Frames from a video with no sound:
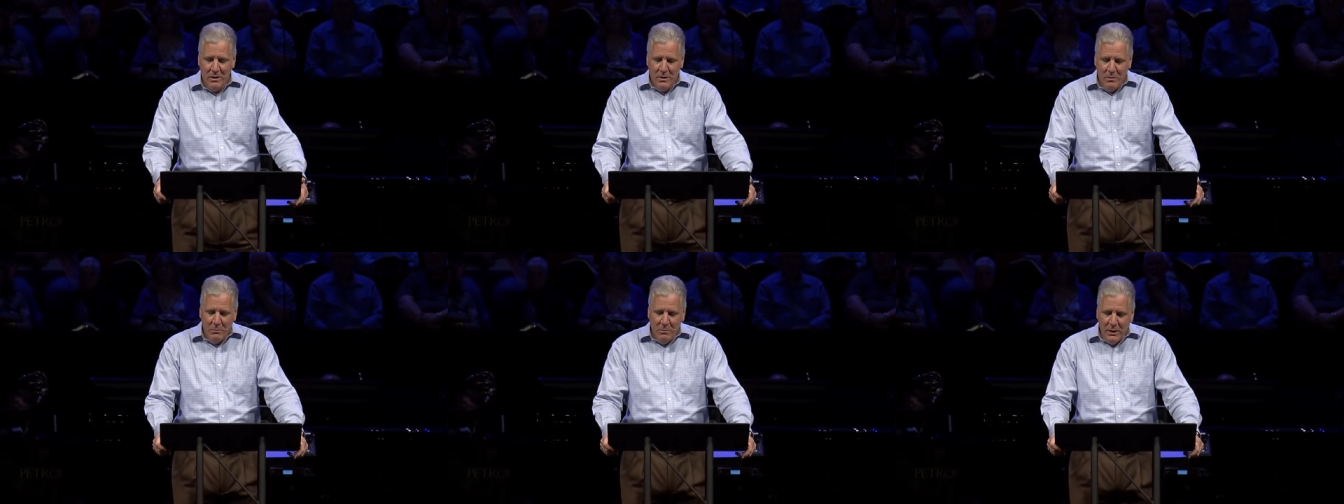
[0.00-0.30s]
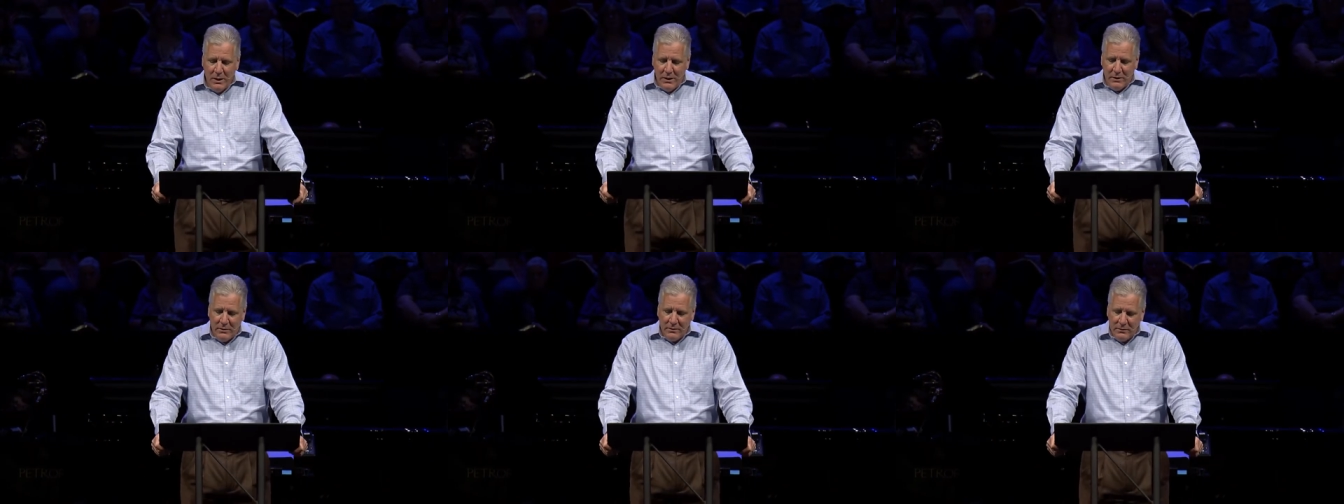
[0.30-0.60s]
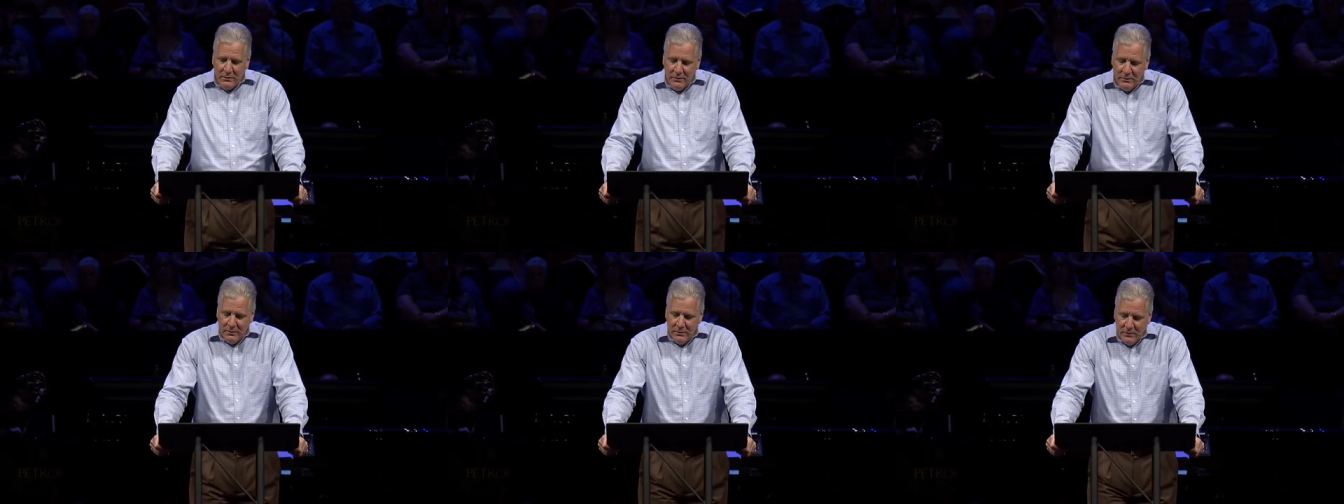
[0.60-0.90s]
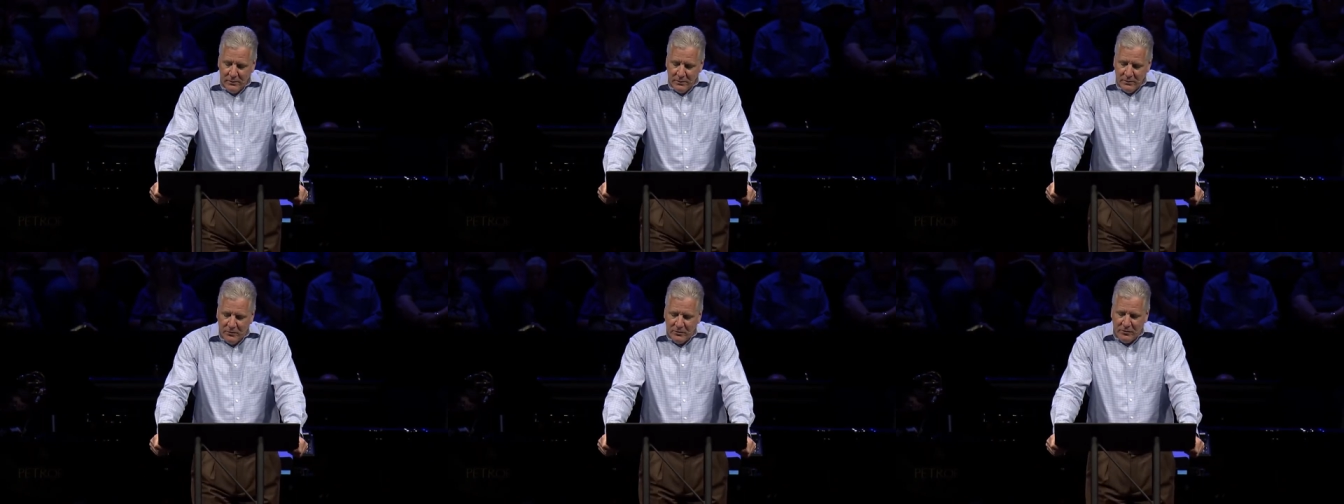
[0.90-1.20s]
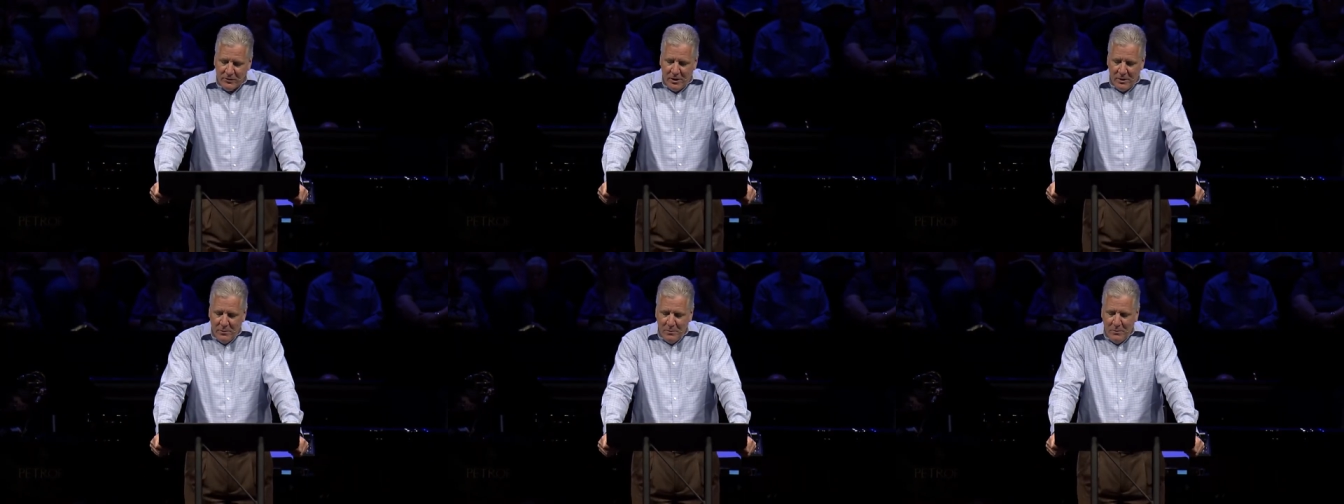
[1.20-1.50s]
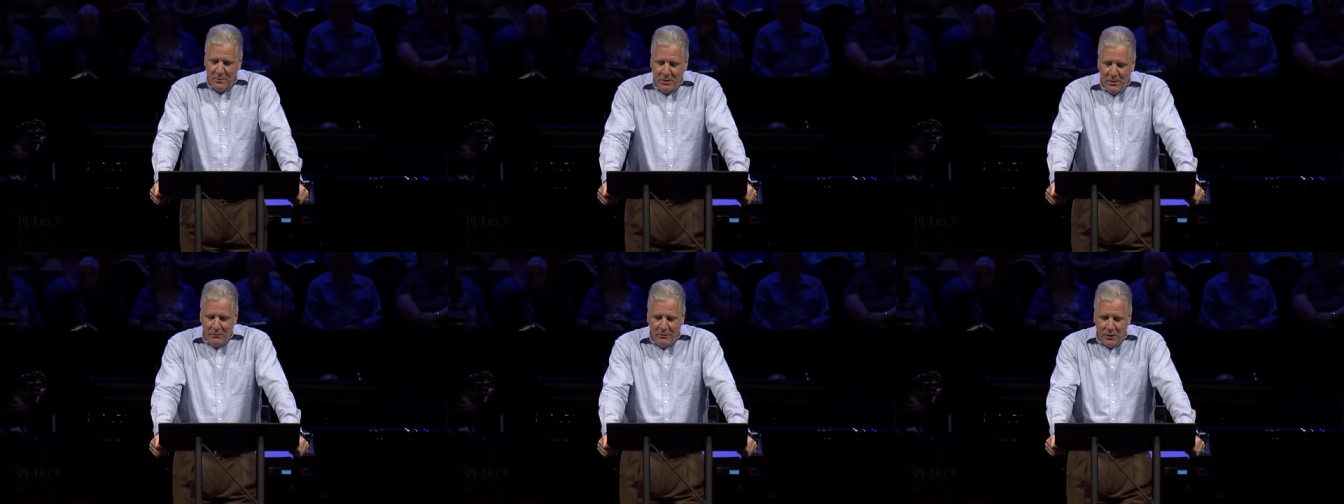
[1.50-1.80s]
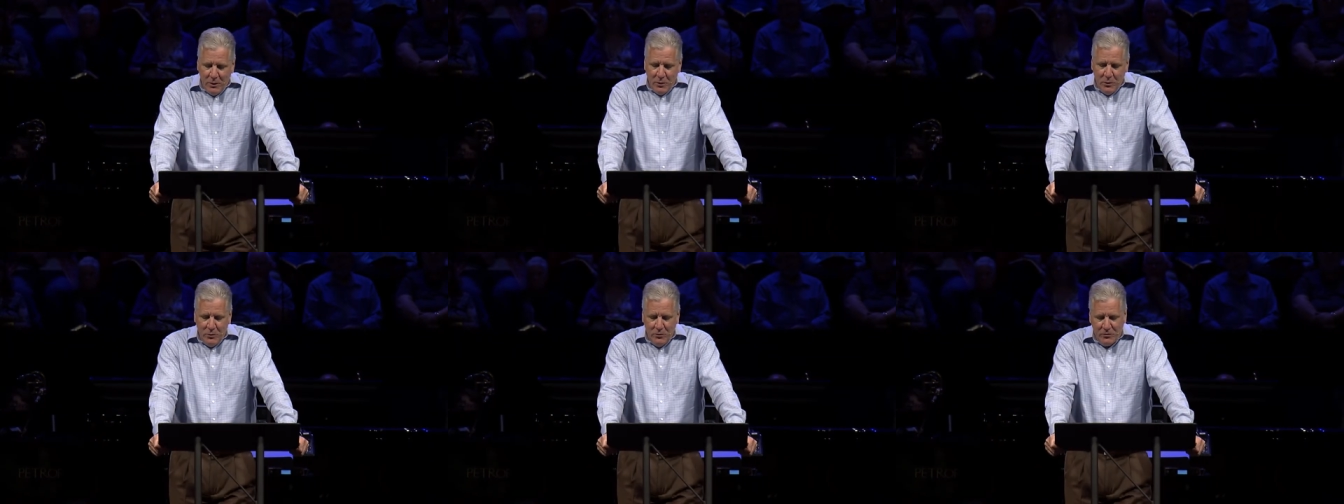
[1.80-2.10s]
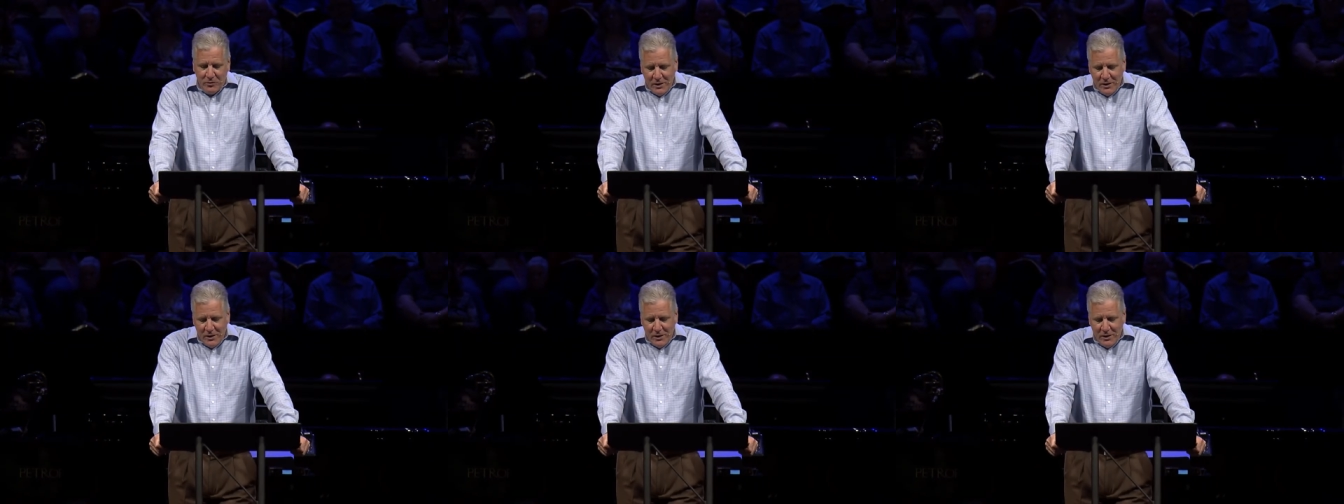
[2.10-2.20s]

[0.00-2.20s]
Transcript: But some of those